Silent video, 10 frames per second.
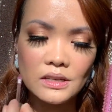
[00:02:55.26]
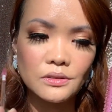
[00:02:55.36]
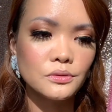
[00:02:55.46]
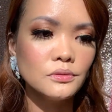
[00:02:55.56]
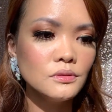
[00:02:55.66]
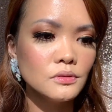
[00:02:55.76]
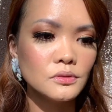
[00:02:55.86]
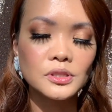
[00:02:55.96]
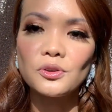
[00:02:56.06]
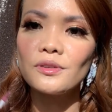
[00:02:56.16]
Ooh,
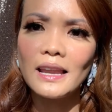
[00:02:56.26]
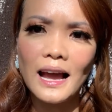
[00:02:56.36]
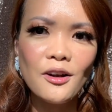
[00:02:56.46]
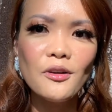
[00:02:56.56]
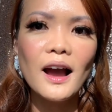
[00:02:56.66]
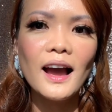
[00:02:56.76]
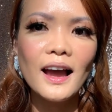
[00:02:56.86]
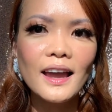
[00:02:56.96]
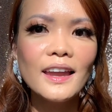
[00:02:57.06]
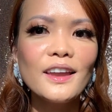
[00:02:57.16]
so now
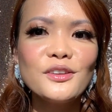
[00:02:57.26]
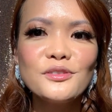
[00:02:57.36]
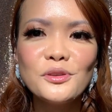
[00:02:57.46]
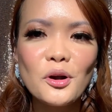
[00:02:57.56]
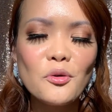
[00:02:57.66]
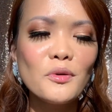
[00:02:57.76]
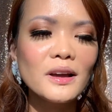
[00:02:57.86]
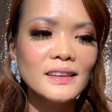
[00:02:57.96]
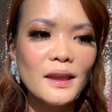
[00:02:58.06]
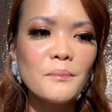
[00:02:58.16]
I know what
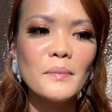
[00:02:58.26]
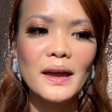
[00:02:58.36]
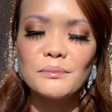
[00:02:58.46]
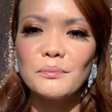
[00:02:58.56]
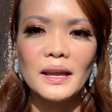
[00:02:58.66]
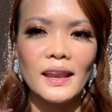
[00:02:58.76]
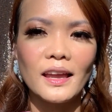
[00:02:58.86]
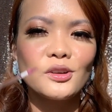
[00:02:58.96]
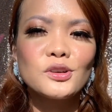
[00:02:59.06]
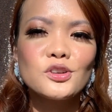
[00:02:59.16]
they meant by
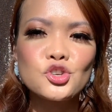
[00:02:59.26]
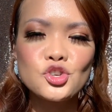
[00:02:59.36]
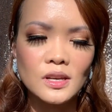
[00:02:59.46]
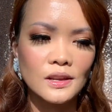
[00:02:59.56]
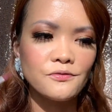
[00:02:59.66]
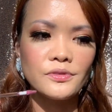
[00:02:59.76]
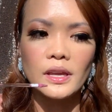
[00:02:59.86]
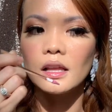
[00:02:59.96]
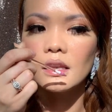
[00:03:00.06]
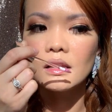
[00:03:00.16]
like cushiony
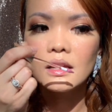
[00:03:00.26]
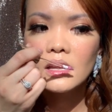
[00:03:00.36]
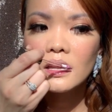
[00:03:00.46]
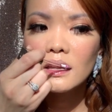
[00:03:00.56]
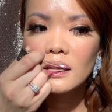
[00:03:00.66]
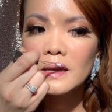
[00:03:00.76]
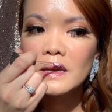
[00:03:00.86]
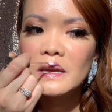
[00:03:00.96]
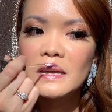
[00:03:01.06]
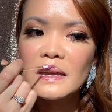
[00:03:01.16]
feel.
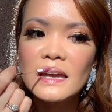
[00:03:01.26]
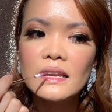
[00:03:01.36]
It